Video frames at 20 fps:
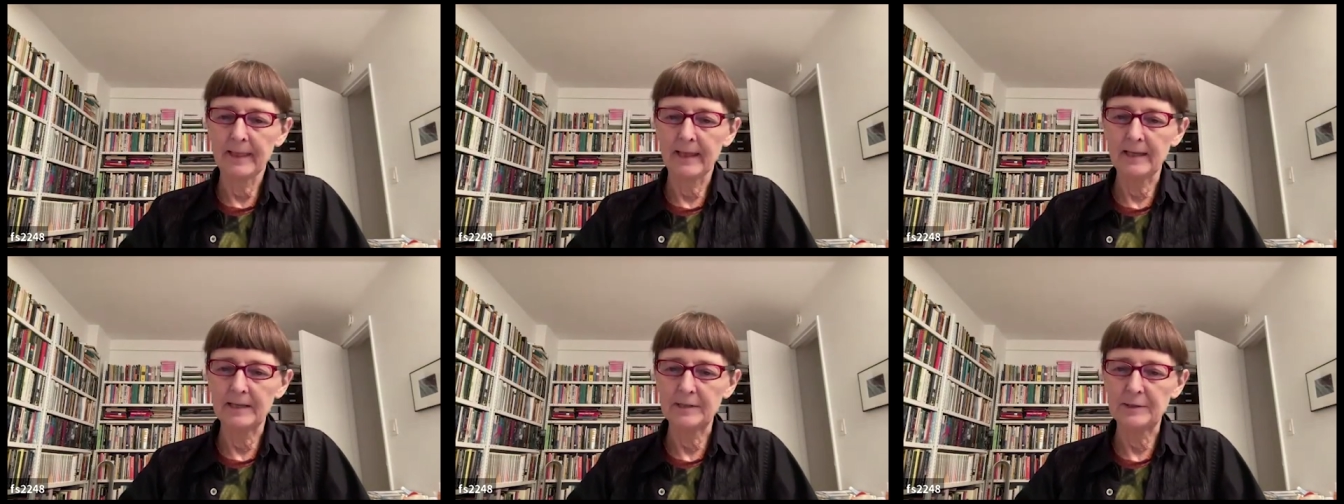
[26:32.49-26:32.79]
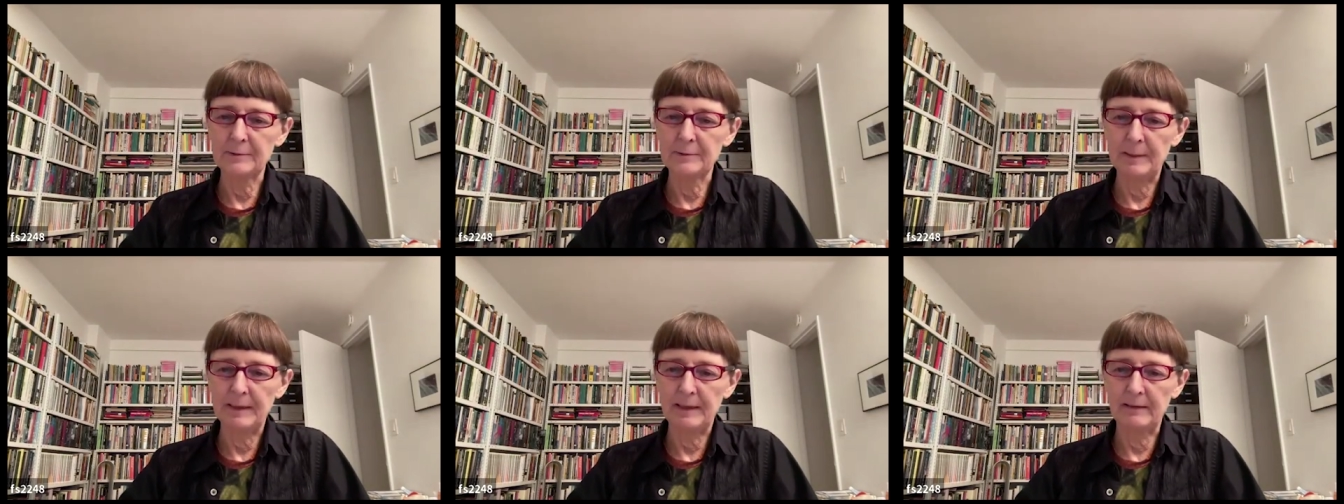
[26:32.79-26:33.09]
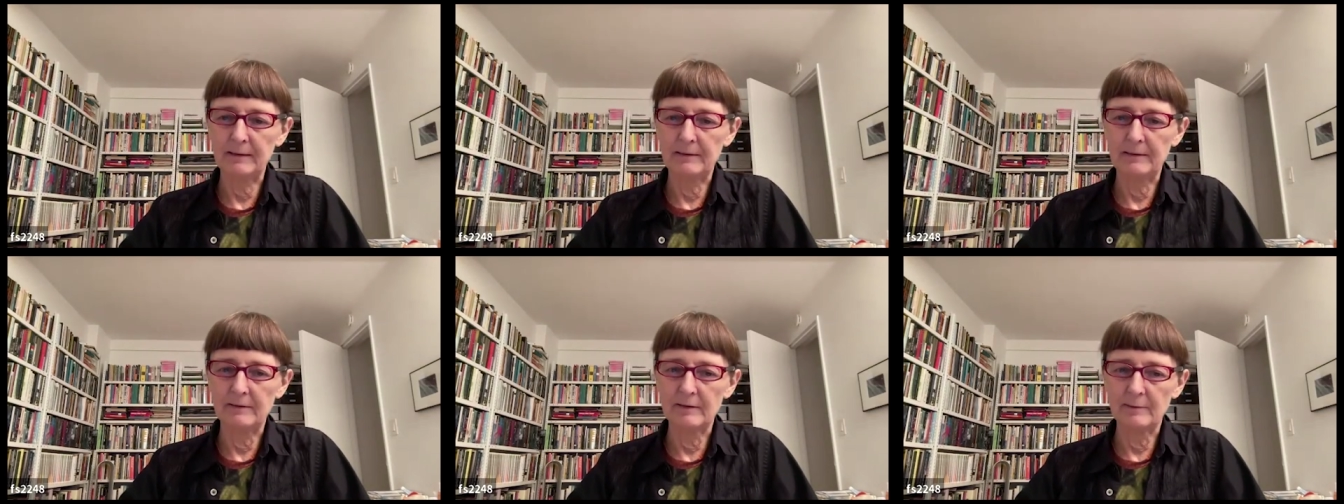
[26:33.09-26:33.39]
can
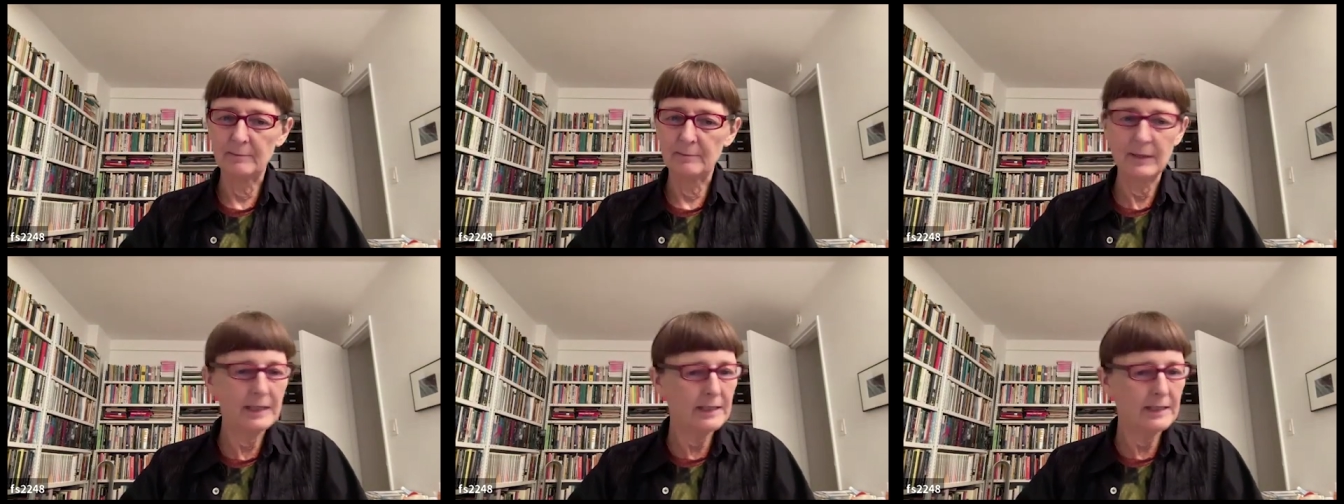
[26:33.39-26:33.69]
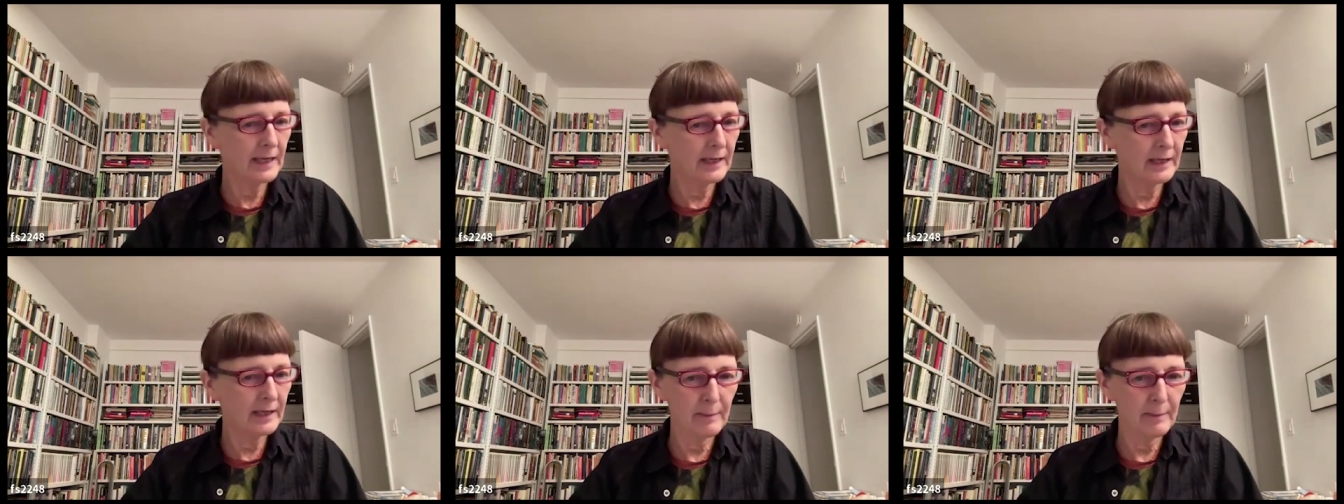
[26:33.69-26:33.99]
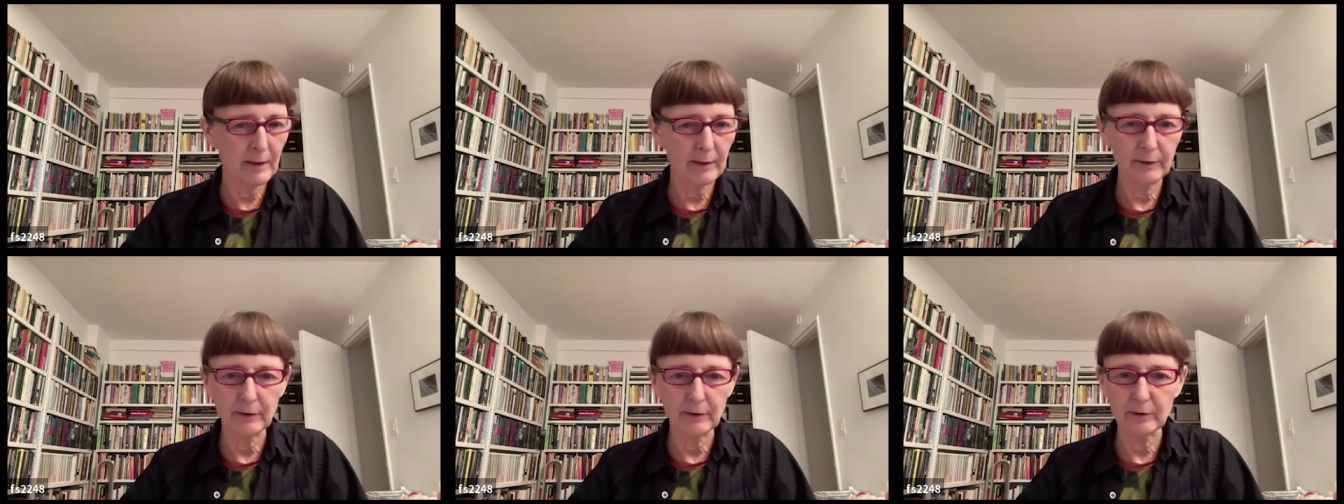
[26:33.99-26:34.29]
speak in some detail
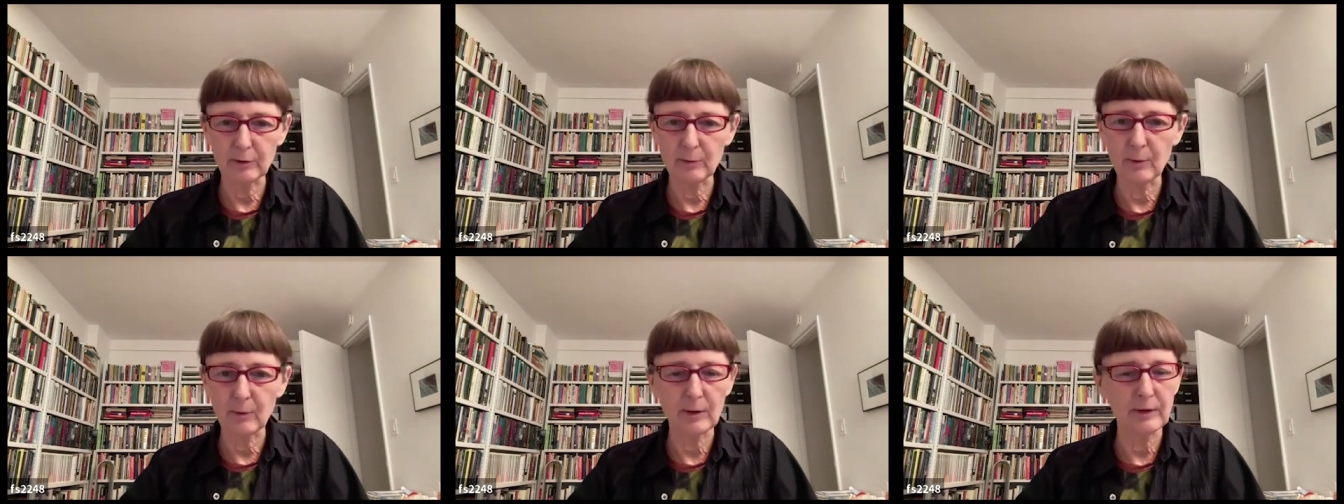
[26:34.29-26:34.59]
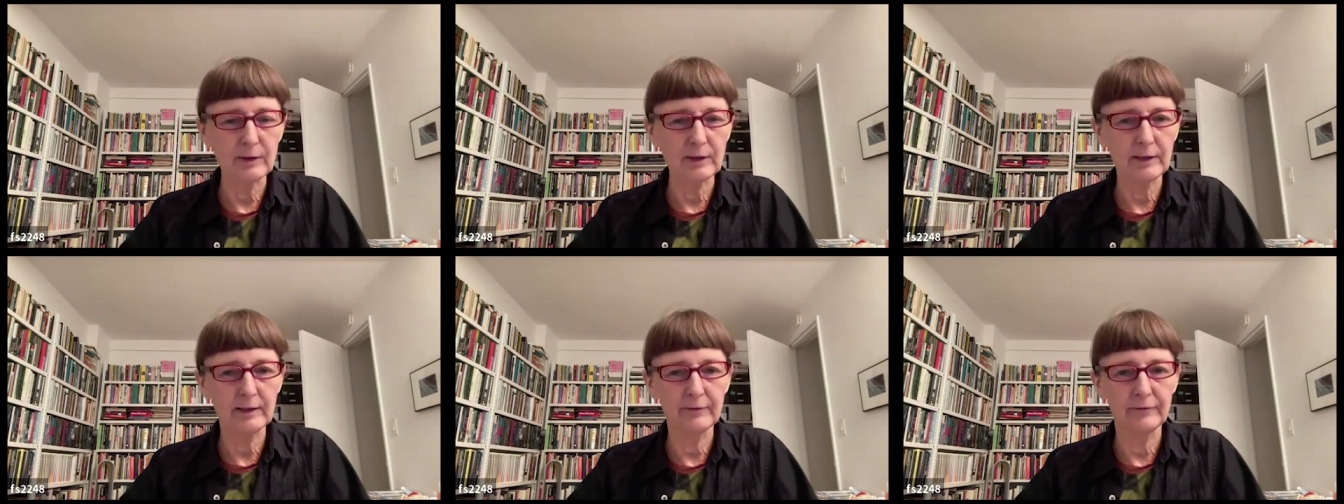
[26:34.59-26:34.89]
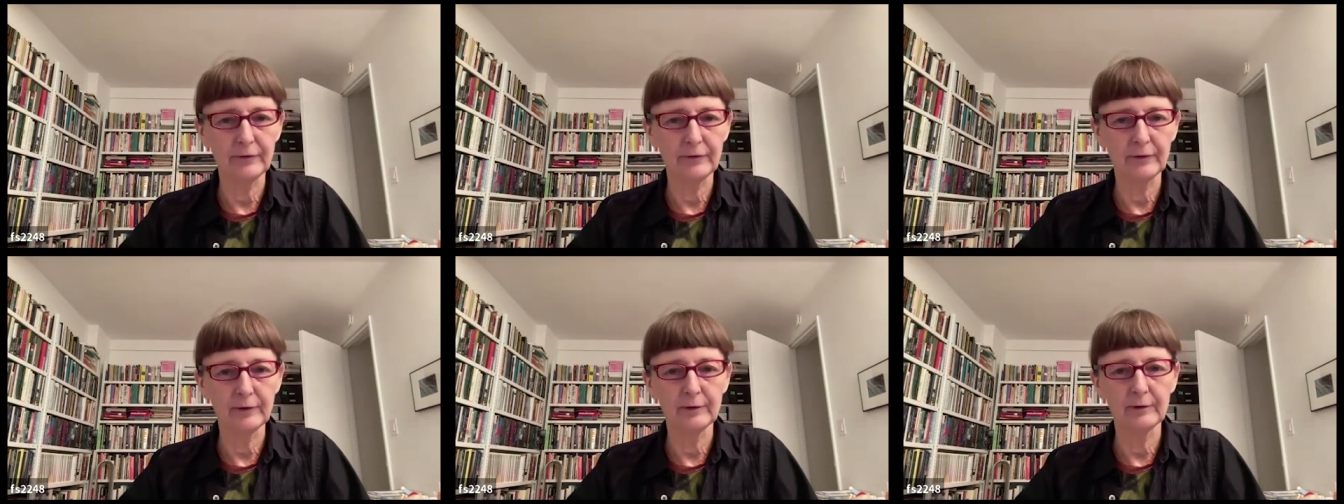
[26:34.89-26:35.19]
about your work
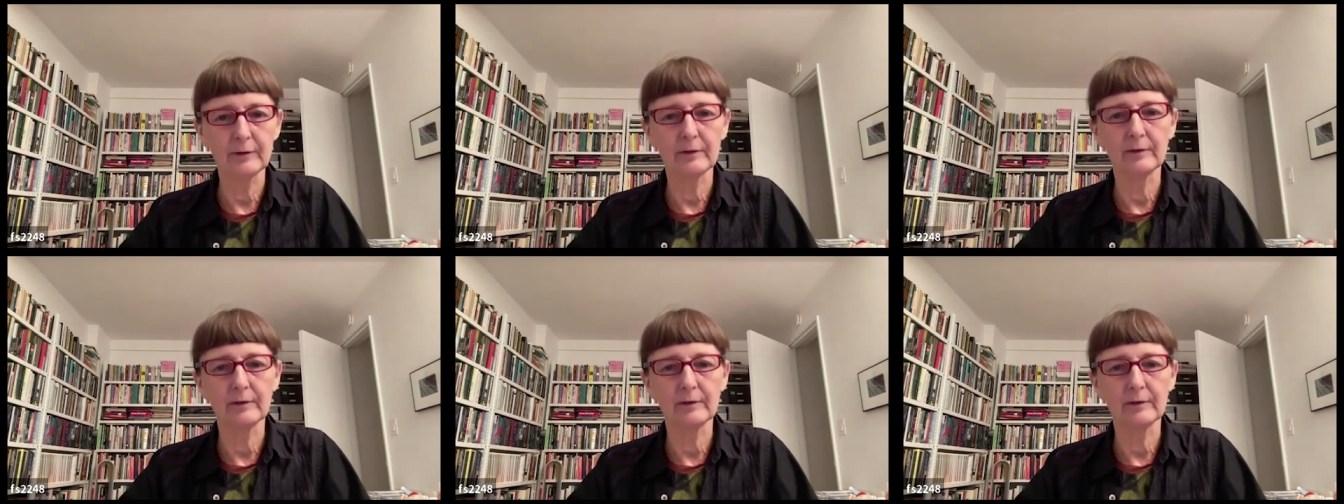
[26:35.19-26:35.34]
if you